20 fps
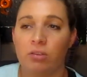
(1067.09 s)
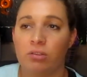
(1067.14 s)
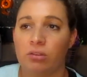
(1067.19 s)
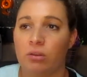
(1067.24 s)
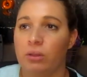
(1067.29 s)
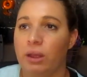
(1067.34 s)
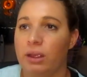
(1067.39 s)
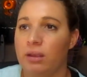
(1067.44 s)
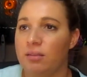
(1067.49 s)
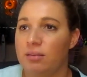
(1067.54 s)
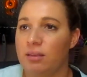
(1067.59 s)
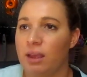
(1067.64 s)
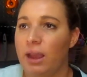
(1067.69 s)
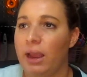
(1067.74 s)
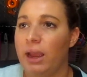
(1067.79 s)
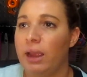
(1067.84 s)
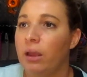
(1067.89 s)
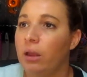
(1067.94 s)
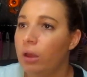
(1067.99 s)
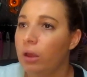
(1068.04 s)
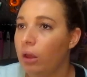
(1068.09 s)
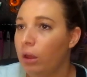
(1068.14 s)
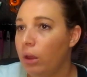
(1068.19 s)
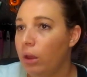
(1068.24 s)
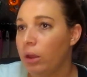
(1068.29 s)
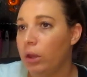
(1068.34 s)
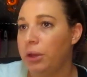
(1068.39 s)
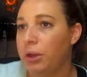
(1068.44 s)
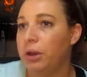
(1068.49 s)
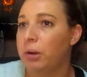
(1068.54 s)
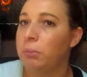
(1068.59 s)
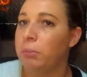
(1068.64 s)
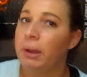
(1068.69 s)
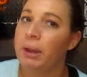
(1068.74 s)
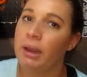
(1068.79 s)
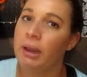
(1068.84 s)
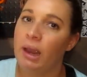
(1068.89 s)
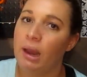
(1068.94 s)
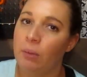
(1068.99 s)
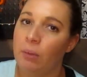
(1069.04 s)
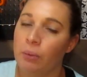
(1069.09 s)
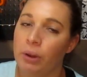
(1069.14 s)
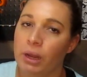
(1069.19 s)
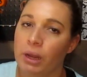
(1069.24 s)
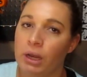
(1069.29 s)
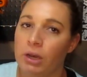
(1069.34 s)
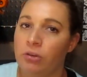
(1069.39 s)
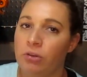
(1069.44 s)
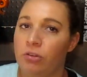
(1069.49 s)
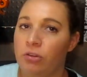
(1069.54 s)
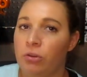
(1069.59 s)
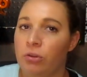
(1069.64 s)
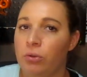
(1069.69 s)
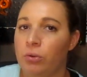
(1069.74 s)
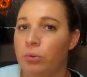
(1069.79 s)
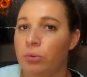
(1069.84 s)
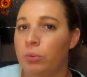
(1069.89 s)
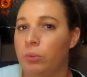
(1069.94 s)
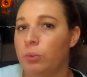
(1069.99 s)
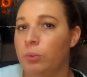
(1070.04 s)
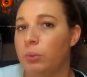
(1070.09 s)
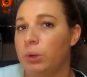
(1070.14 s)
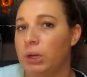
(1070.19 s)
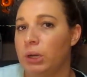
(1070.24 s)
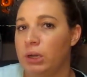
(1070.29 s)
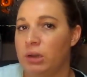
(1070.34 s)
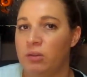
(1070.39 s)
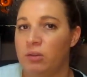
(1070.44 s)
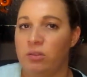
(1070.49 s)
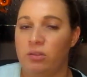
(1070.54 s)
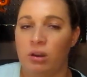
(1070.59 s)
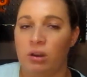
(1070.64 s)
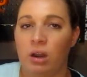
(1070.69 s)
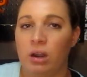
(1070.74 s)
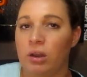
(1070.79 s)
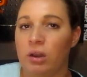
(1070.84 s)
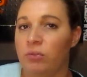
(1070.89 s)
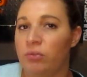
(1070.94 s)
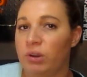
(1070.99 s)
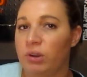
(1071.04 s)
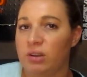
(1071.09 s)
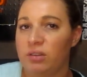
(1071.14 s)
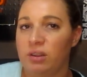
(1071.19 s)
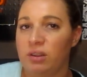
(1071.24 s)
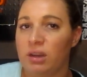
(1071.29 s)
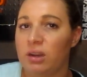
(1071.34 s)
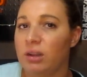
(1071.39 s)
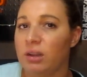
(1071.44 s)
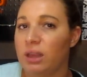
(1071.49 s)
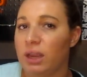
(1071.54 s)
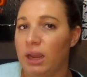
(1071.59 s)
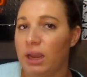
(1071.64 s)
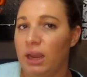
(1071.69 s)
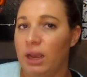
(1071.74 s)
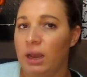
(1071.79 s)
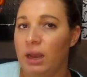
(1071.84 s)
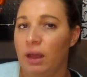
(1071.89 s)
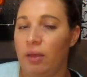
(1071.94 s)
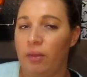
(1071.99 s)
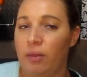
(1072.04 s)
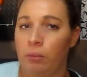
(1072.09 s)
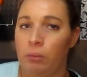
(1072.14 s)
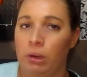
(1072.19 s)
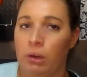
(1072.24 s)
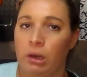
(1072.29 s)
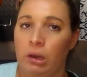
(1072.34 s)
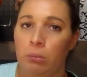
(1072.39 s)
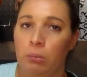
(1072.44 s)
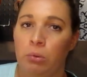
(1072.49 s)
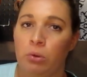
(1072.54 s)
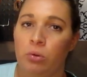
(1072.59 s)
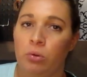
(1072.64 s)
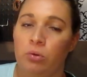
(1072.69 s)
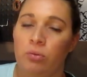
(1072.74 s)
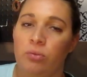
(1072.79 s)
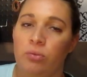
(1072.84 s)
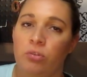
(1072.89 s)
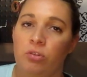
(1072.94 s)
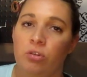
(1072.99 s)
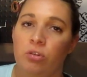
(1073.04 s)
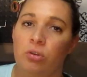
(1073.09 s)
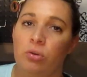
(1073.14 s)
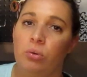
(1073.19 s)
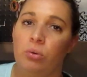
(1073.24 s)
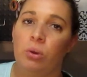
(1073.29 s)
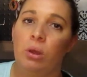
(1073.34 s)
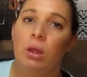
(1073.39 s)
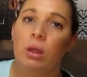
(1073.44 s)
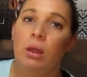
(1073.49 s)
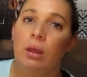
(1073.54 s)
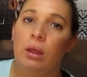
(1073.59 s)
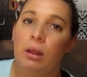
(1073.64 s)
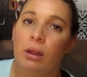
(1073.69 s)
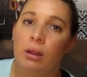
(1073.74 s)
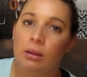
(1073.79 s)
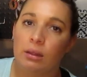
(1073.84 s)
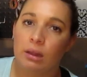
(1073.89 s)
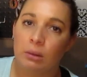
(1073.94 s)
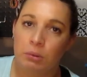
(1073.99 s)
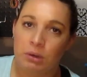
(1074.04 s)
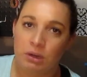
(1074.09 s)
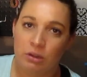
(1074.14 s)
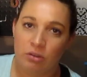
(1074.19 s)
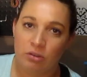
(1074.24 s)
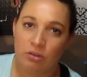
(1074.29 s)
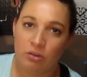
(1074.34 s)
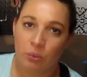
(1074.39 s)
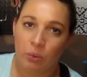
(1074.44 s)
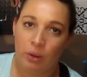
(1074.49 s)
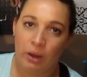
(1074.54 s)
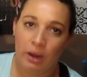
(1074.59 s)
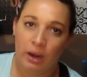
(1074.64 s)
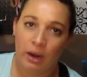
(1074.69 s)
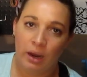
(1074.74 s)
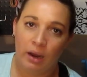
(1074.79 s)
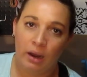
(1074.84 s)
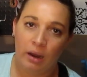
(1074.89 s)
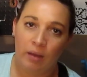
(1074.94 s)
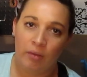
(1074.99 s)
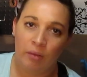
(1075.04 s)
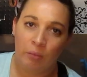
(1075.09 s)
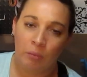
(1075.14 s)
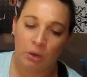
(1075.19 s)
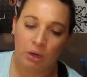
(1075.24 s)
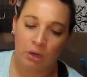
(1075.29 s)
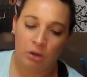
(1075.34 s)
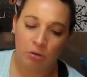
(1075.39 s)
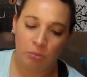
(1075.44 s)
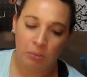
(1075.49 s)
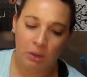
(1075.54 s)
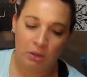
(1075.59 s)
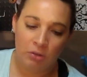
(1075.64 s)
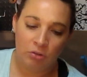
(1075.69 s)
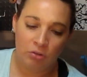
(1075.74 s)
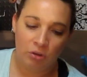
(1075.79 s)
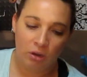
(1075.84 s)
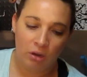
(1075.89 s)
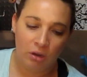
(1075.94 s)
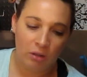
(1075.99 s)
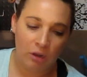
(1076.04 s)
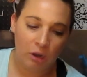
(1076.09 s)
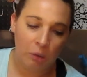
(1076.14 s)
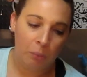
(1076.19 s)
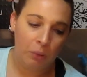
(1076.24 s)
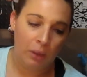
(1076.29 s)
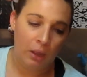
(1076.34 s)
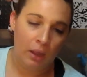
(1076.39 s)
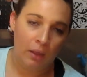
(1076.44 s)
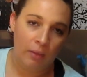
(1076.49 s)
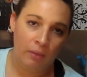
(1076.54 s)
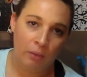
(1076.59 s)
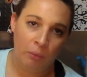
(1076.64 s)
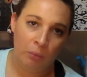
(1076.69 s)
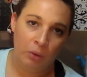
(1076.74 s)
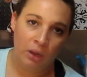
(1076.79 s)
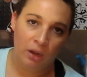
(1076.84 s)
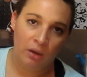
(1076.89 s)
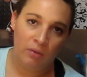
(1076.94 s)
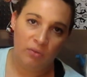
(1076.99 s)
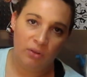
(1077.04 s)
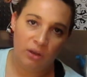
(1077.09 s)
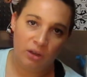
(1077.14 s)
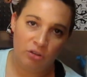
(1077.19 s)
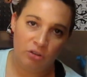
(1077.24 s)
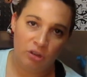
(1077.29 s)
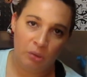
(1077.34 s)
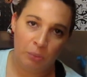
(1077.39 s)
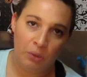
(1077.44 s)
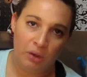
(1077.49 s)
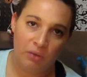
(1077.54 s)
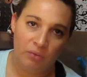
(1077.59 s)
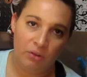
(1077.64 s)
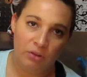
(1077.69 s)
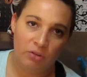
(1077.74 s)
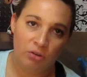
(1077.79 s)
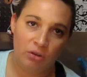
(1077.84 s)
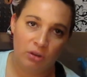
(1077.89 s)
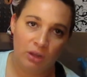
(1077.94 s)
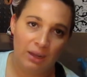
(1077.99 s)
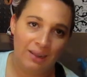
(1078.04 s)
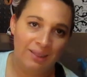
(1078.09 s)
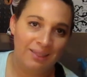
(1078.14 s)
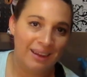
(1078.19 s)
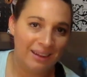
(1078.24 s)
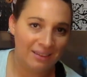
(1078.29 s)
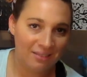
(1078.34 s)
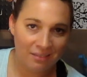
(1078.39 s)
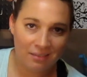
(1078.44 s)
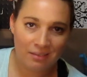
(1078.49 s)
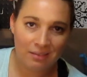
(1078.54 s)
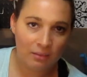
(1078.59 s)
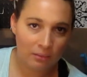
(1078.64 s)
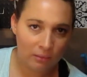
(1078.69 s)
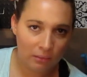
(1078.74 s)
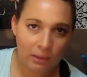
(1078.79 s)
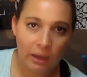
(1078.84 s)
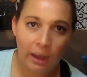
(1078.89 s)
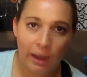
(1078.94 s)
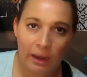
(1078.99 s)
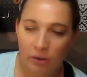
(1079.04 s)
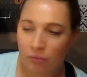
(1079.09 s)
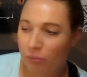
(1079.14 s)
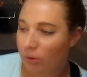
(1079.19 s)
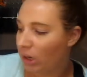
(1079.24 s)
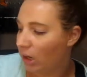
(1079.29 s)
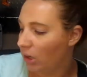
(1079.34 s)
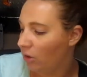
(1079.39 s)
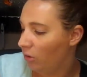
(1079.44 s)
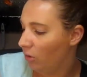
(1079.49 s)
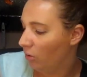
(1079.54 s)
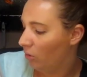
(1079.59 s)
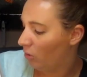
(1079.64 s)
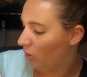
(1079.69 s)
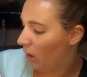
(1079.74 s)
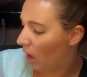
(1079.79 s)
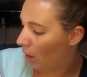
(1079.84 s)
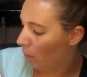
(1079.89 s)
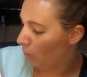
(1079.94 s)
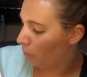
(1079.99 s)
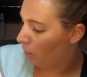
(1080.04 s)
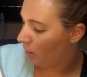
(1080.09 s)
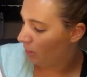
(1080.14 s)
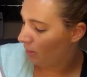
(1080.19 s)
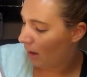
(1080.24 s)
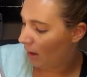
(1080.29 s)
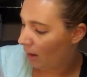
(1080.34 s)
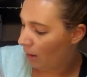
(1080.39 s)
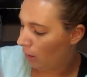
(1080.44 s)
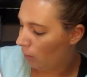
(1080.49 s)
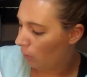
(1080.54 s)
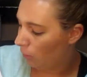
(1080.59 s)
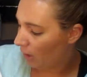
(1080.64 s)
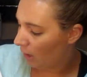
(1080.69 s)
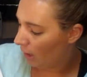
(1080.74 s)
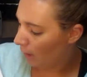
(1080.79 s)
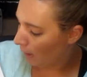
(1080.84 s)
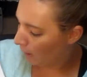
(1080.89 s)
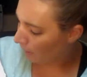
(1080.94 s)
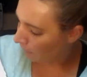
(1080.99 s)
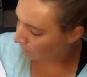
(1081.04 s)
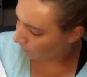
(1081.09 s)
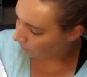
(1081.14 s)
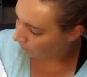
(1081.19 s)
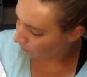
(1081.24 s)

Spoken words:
So say, Monday we're going to start in Frontierland, and then we're going to move to Liberty Square, and then we're going to do Main Street a little bit, and then we're going to finish up at Adventureland. That's kind of what I do. So I'll put that note here.